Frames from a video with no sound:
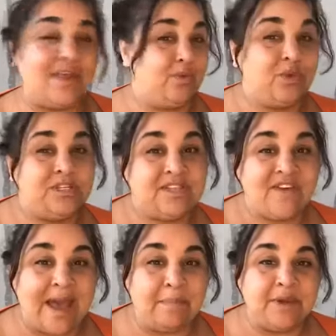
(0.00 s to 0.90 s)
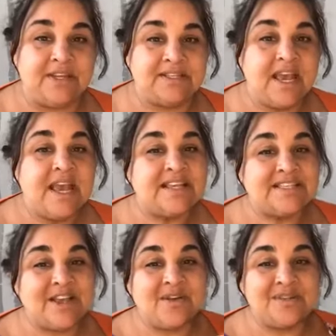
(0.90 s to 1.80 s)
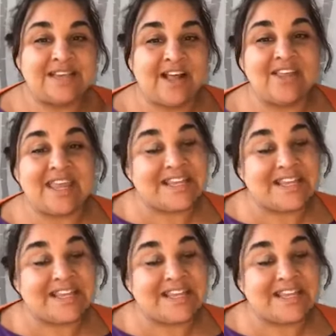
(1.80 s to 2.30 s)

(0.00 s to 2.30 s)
wouldn't have happened. So Telki,